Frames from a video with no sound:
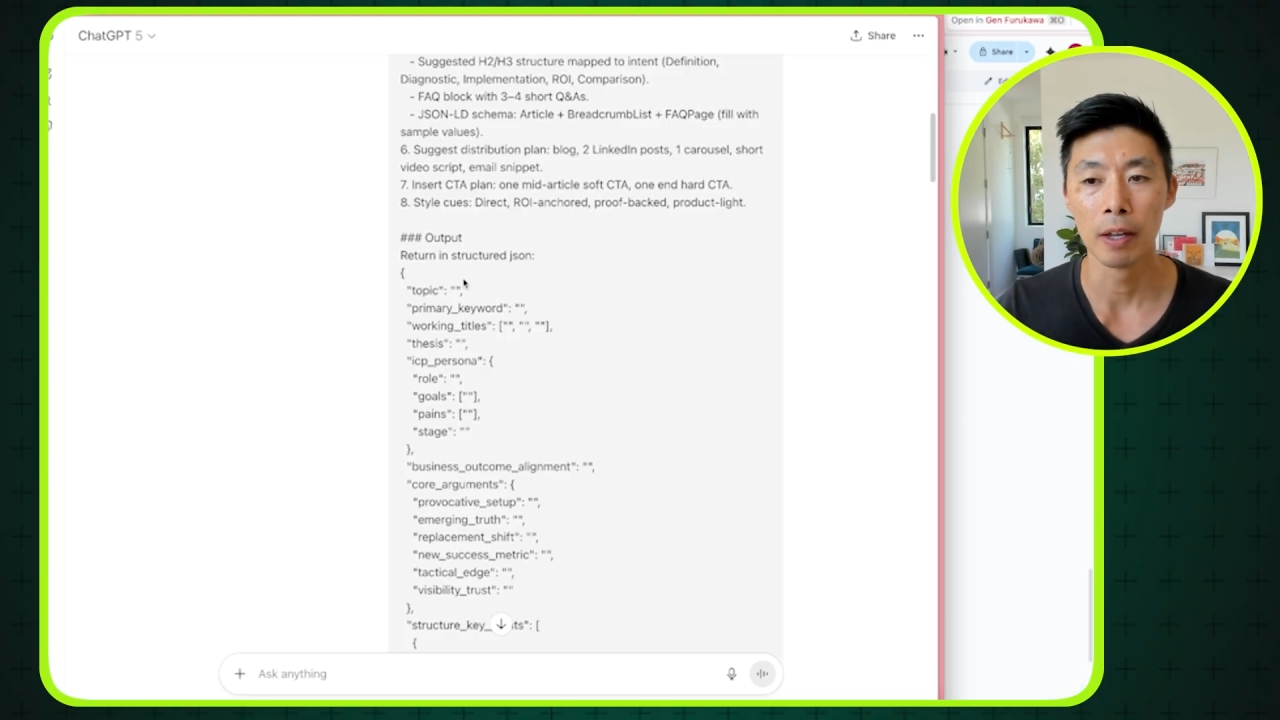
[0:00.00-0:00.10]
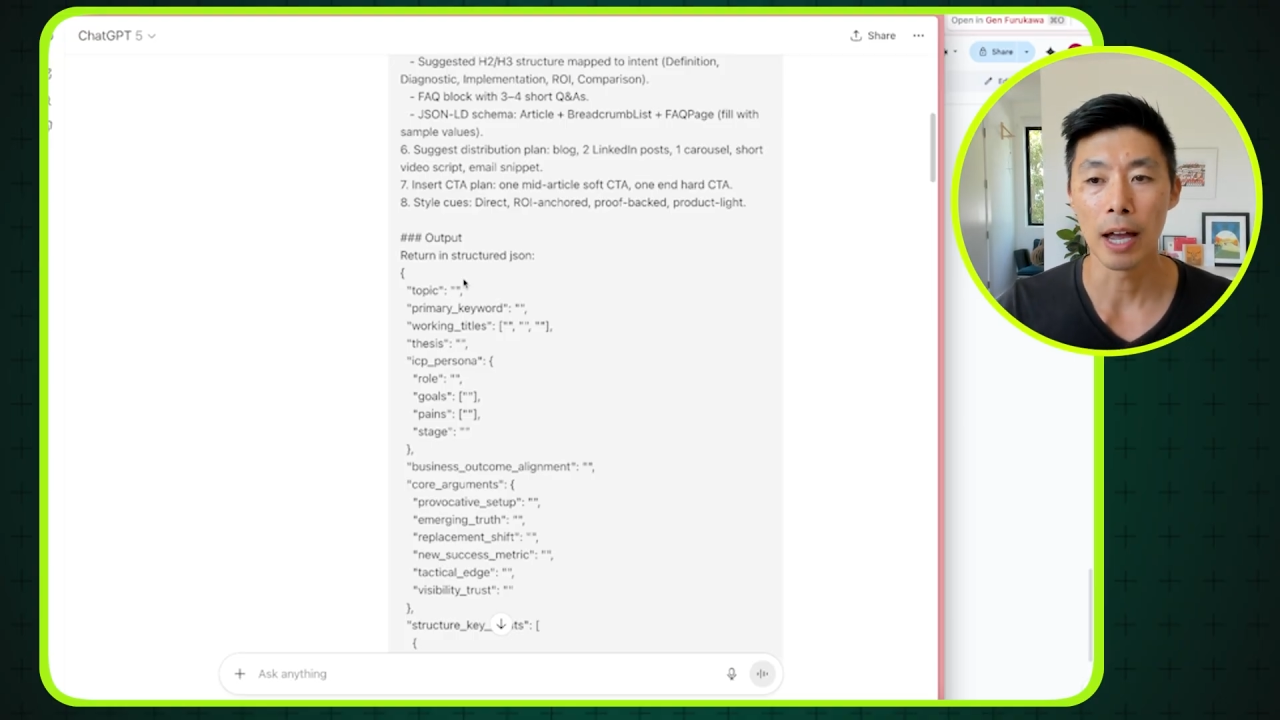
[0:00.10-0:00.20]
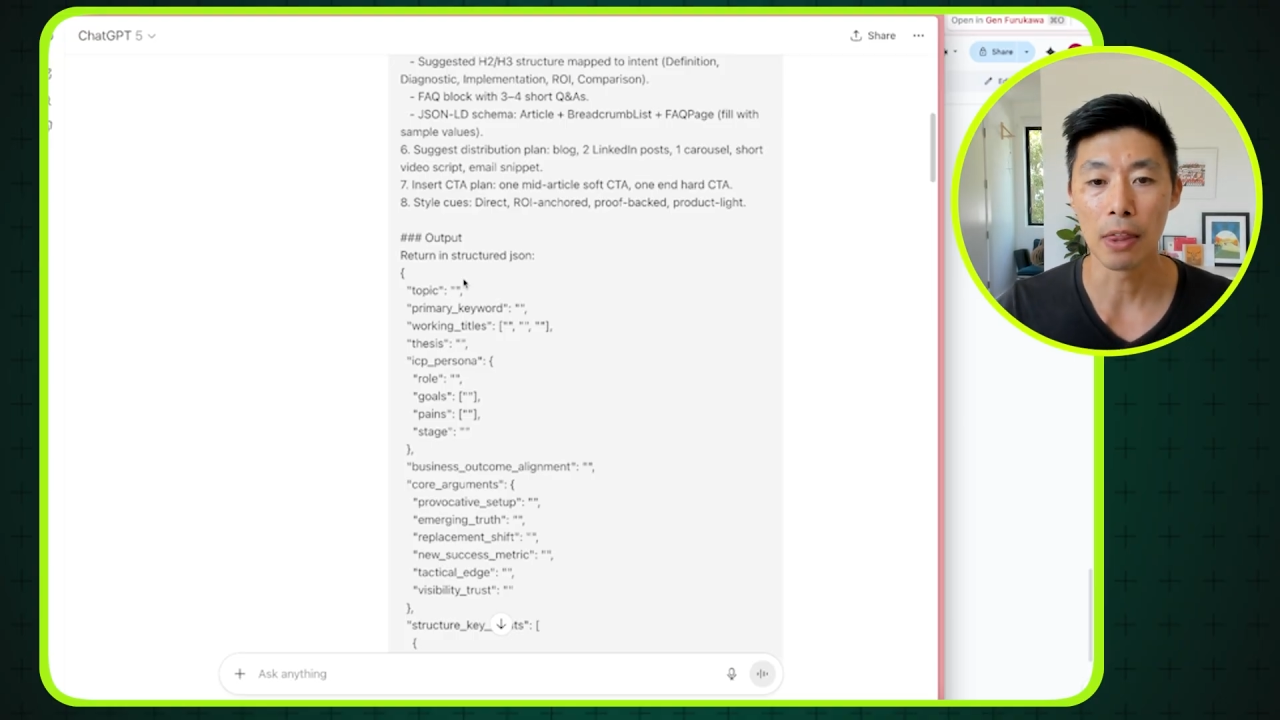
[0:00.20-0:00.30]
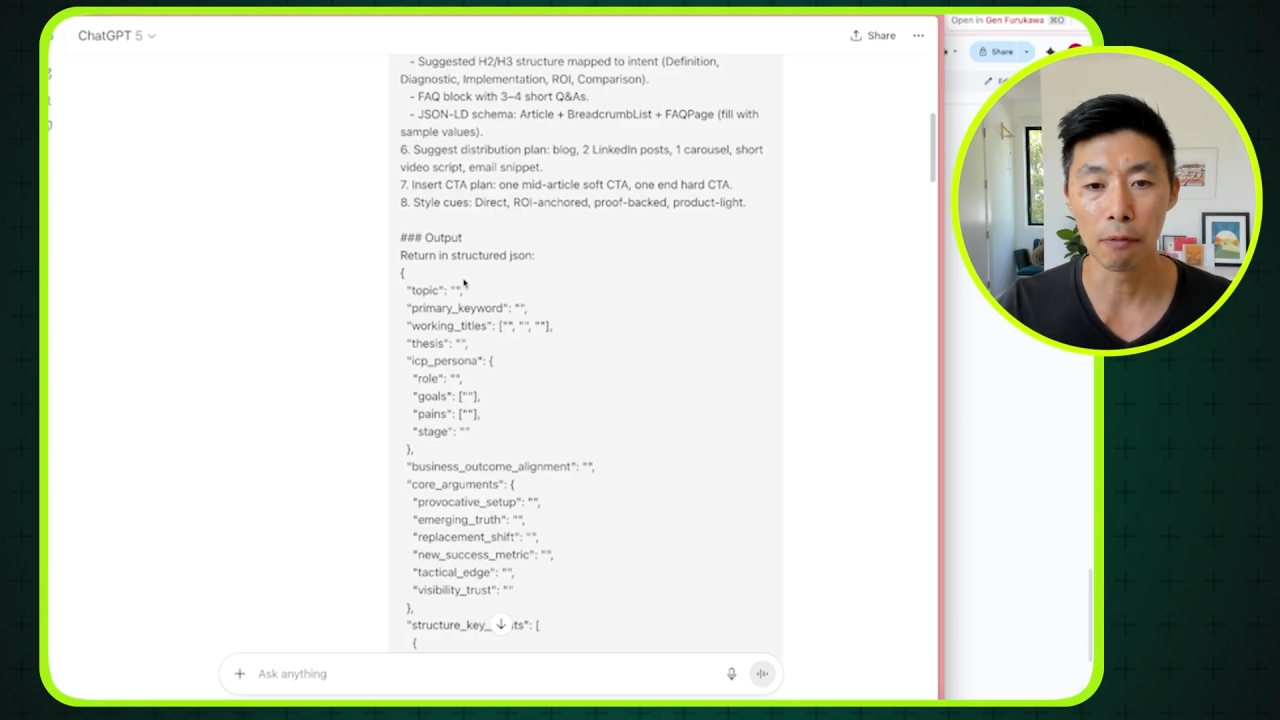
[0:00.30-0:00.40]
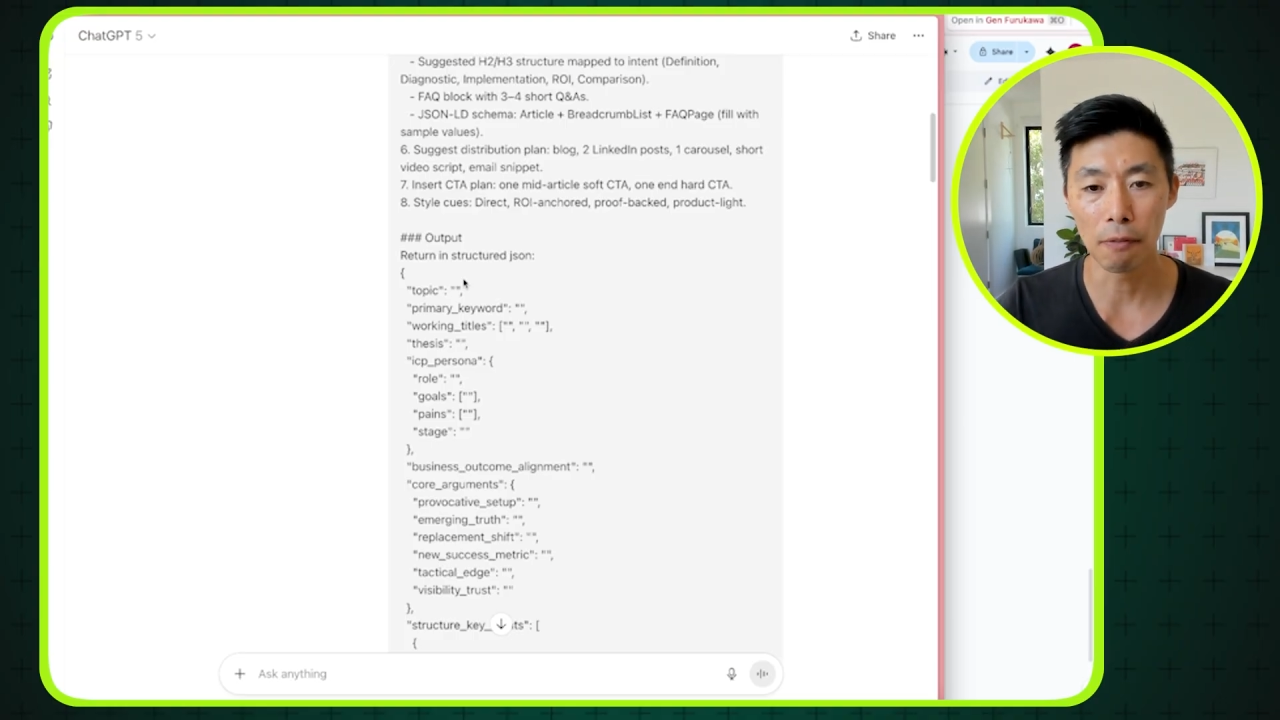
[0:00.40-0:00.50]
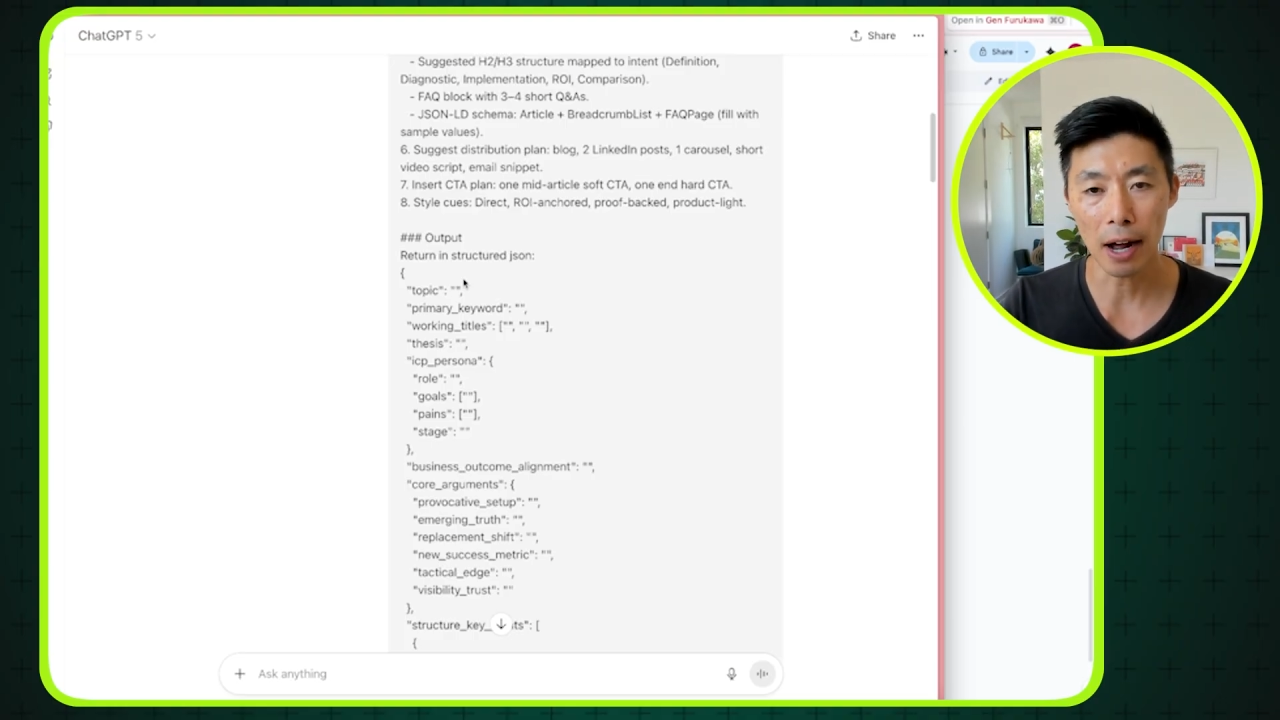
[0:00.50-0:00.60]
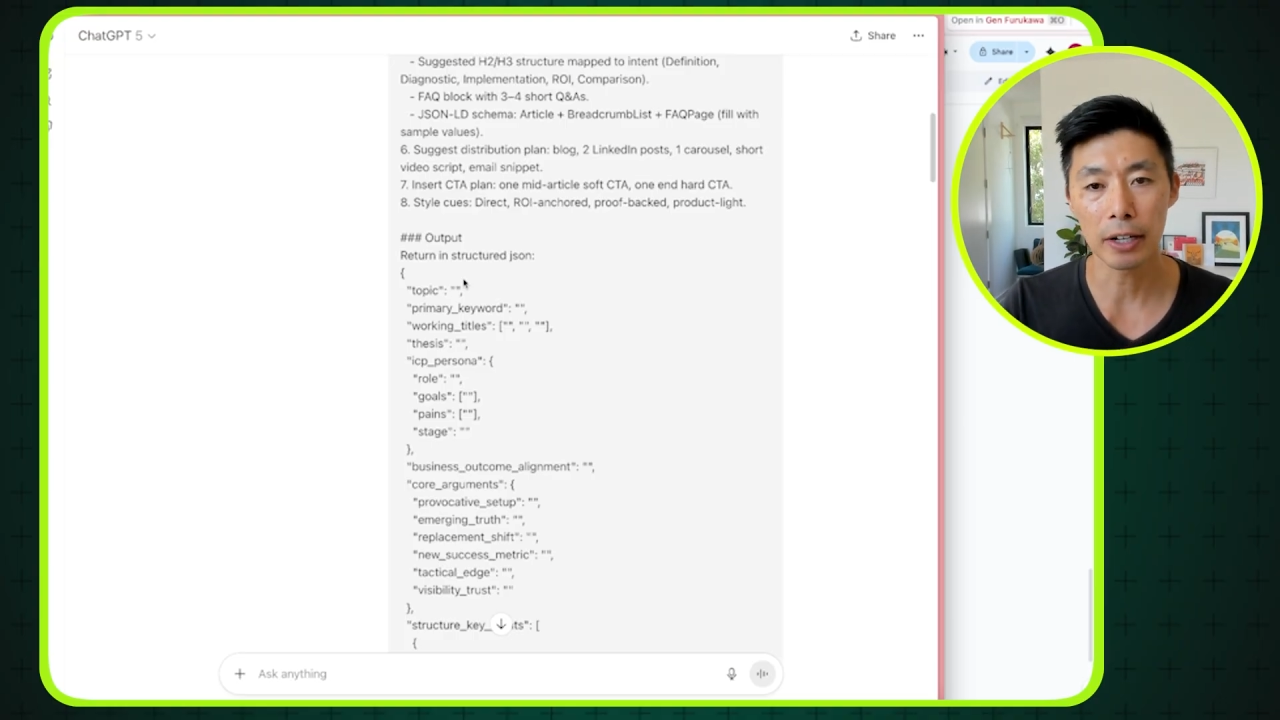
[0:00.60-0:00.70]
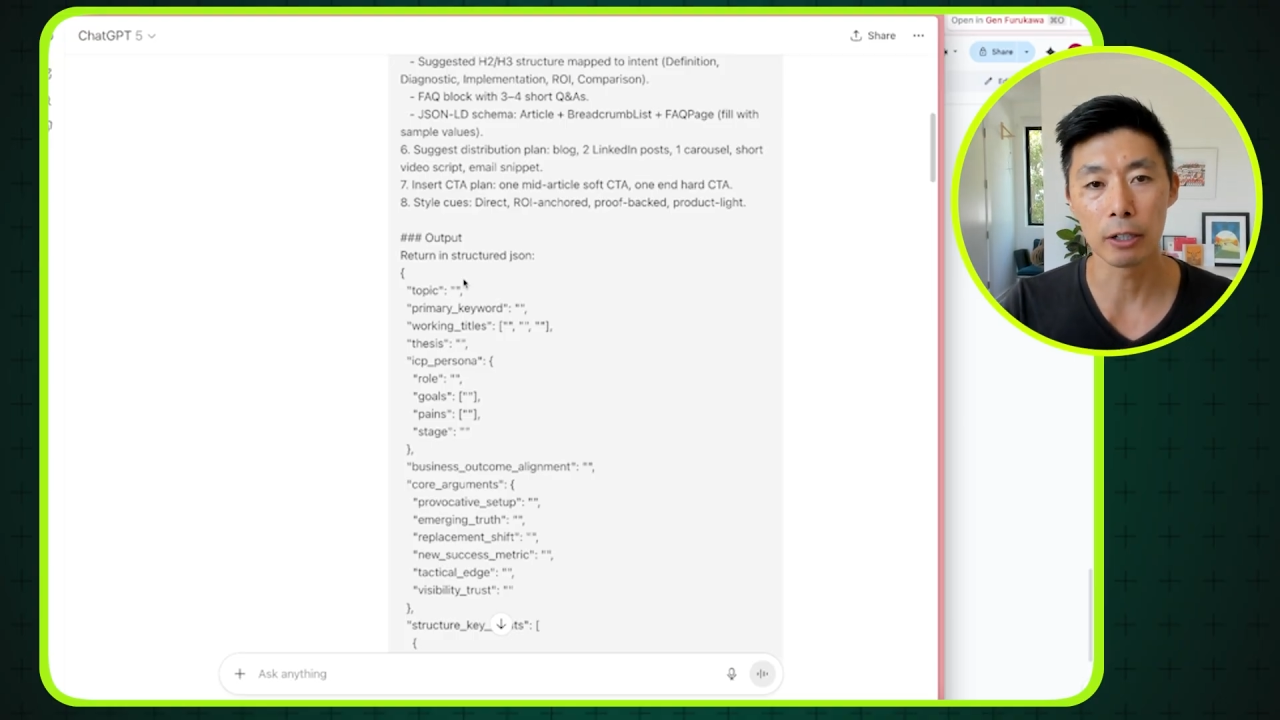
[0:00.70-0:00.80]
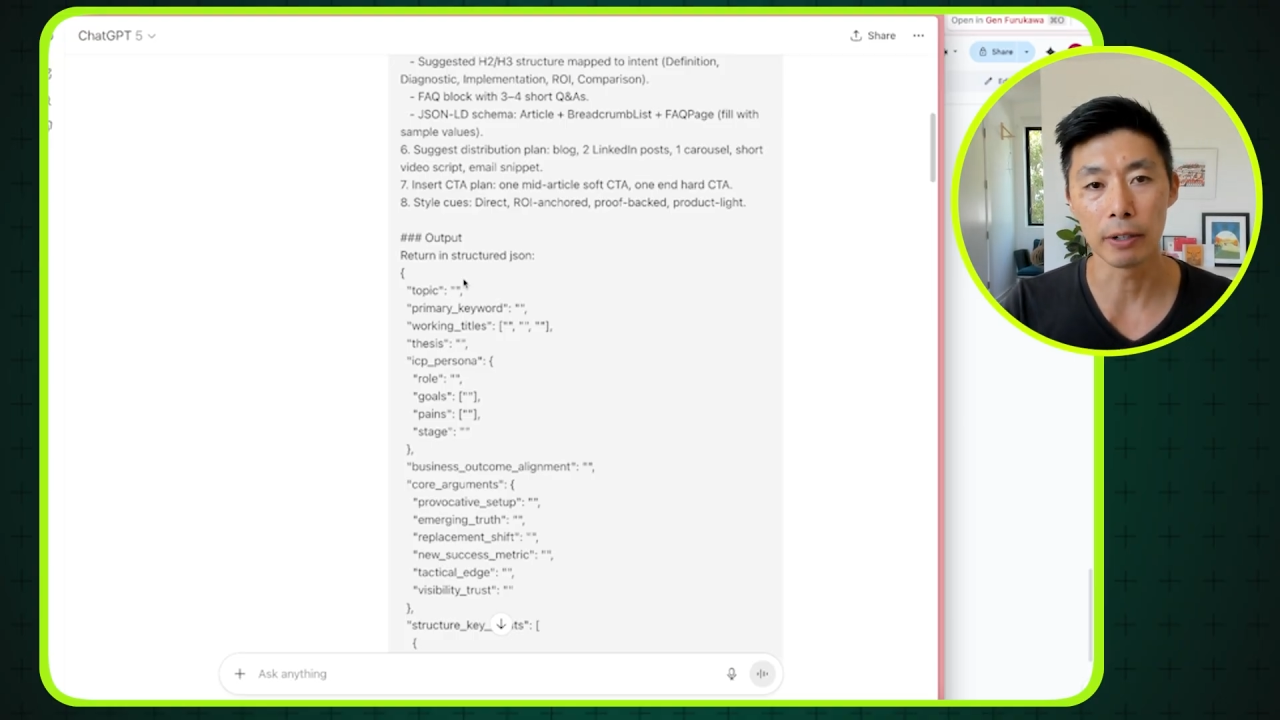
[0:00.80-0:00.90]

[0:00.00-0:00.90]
And the value